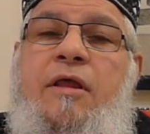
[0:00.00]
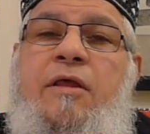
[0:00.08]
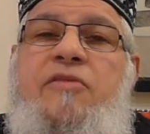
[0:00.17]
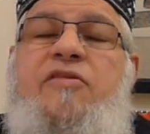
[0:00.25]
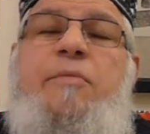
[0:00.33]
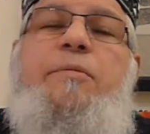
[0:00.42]

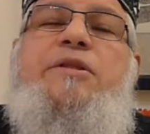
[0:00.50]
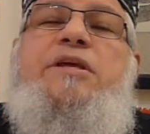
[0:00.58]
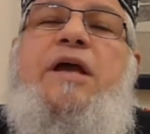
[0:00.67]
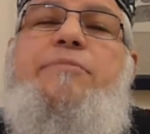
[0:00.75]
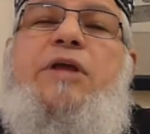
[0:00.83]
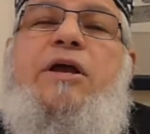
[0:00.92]
somebody
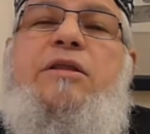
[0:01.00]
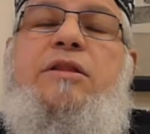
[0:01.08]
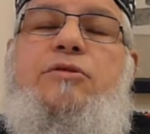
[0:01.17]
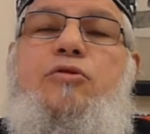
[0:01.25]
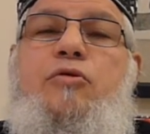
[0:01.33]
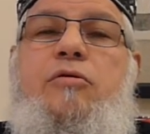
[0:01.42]
come knock on the
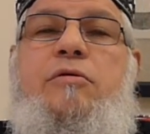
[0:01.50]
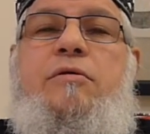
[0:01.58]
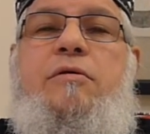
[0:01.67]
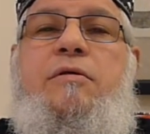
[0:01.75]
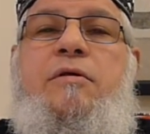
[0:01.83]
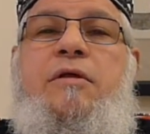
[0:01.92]
door.
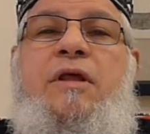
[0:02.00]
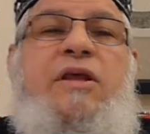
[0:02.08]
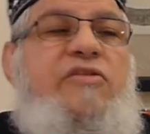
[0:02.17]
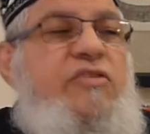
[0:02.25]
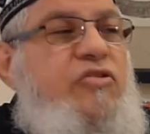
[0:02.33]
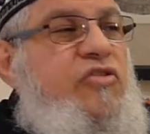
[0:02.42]

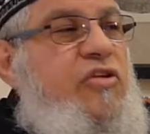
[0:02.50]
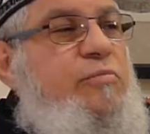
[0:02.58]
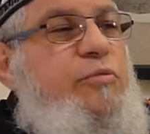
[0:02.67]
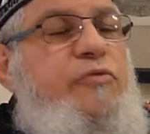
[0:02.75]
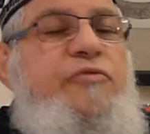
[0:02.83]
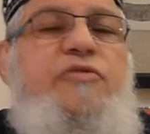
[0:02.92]
Said,
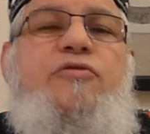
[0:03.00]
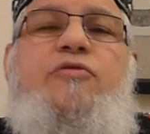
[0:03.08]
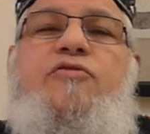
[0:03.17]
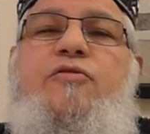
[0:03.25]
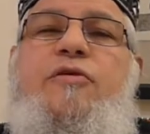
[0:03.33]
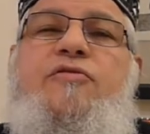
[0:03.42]
Professor
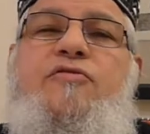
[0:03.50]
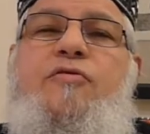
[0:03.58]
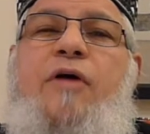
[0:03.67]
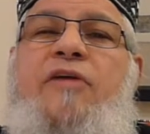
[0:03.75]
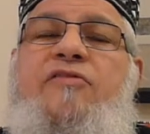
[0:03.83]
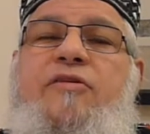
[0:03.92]

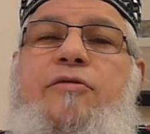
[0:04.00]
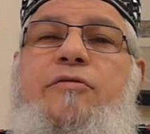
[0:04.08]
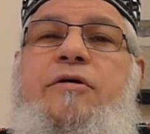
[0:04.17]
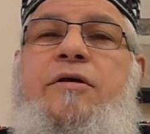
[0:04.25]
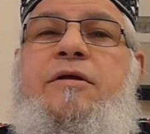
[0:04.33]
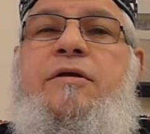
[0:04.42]
so-and-so ask you,
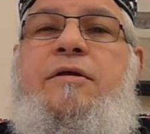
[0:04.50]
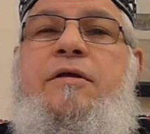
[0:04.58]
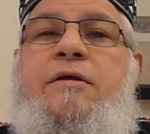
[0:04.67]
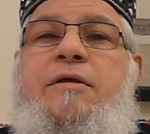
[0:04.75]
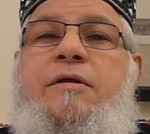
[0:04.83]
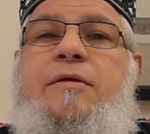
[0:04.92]

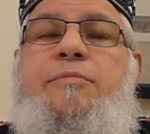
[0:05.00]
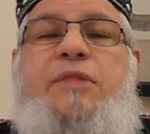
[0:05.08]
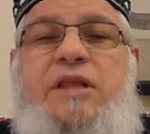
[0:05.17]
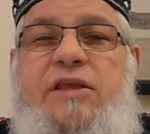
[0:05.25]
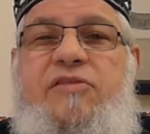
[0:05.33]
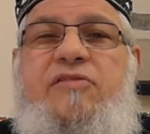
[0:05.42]

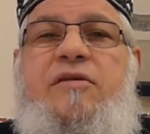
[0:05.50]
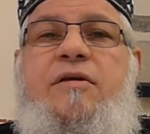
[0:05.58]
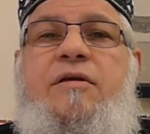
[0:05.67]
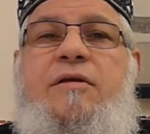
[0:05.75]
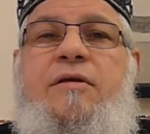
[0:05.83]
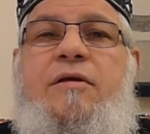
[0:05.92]
please,
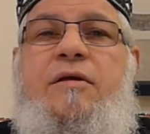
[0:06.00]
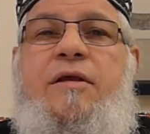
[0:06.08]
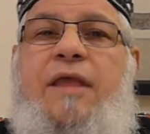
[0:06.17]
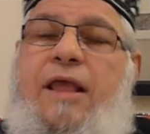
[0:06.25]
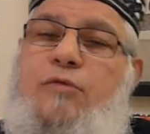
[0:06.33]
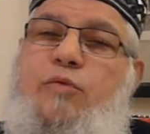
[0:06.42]

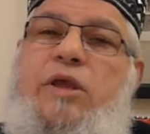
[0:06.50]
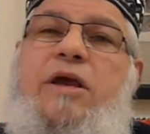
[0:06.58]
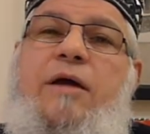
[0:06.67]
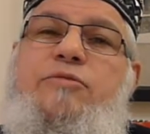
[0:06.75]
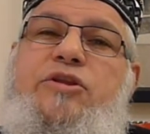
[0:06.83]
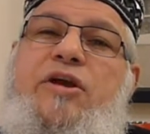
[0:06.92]
can we
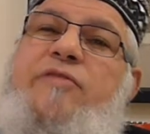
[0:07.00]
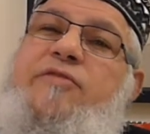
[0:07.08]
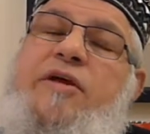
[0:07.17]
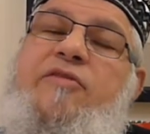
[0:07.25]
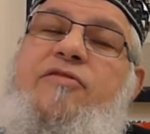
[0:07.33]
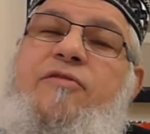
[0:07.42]
come? Do you have
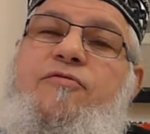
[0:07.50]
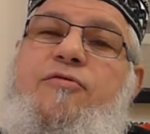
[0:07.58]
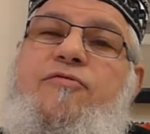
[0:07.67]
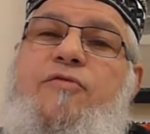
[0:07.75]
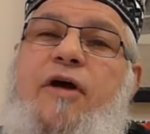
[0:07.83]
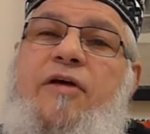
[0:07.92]
extra food
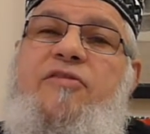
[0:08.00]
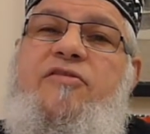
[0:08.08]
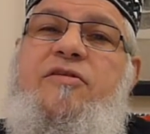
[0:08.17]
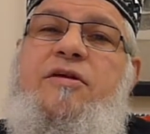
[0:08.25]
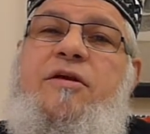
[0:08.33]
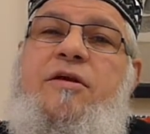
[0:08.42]
for
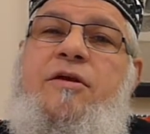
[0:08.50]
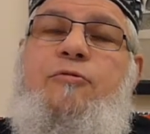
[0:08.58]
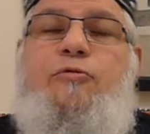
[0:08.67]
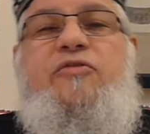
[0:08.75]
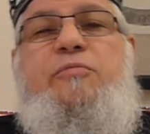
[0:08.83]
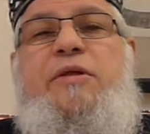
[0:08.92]
us?
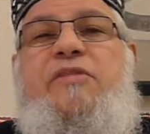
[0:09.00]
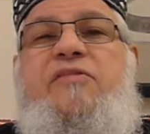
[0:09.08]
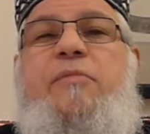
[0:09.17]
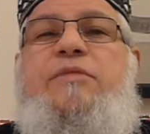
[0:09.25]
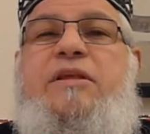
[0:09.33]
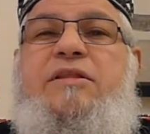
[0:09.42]
We smell
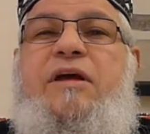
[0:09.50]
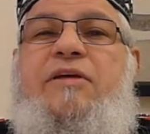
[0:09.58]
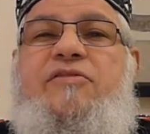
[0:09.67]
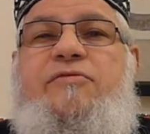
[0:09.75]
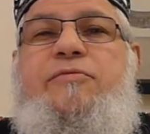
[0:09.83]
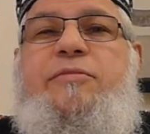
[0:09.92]
something
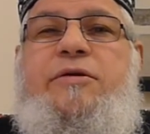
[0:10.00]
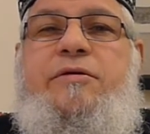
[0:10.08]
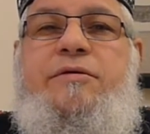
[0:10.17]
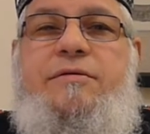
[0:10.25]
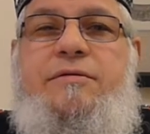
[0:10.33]
nice from here.